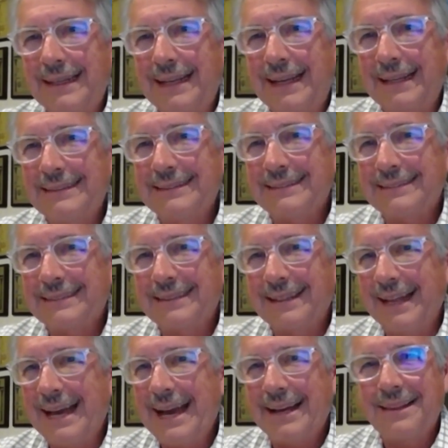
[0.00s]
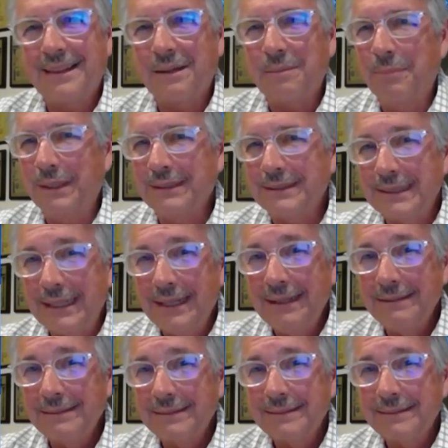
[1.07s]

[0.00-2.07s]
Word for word: has lacked the ability